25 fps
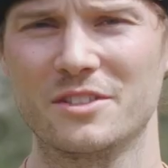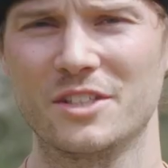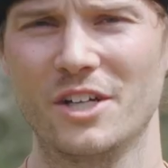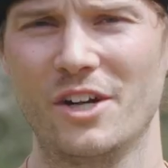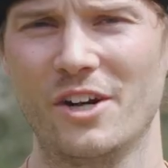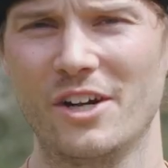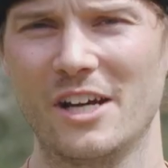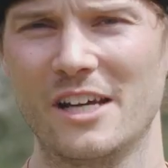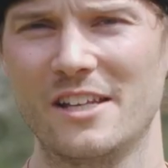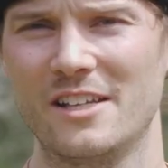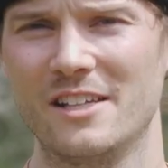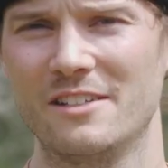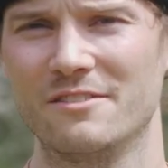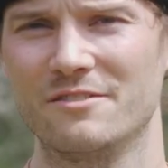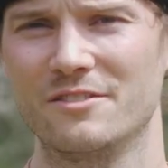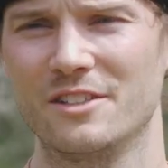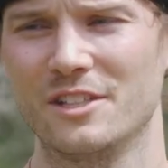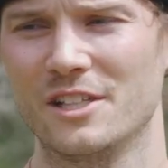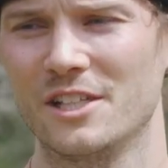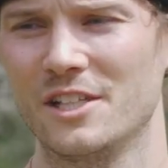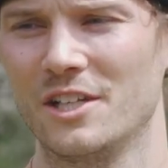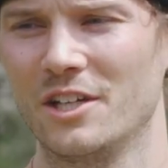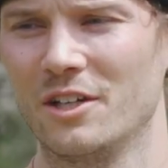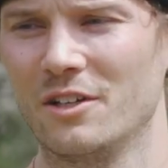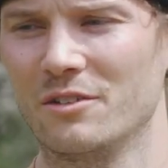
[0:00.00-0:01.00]
start, I didn't
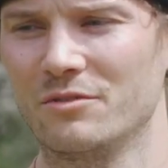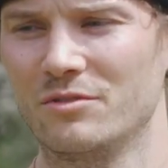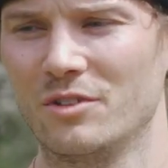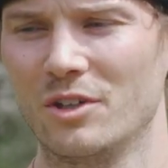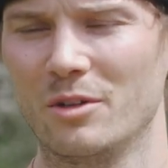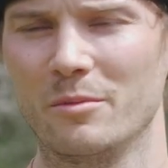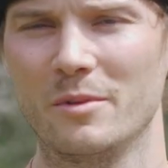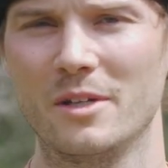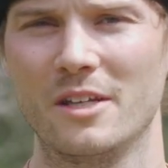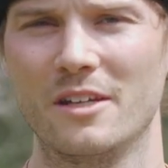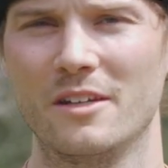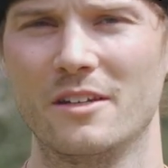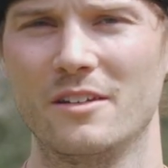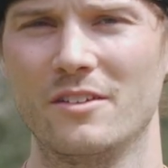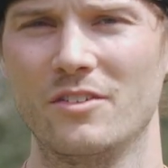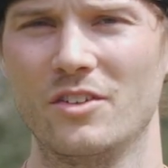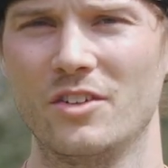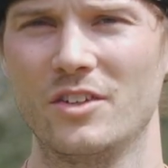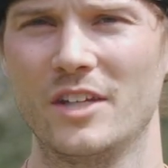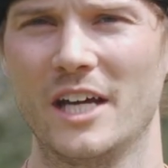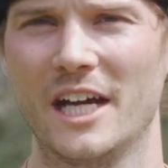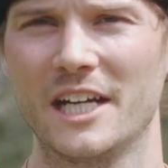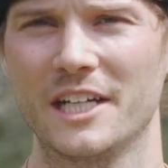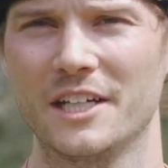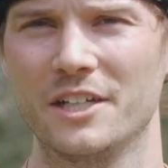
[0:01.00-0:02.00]
really know Robin
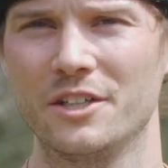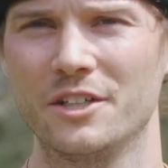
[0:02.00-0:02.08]
that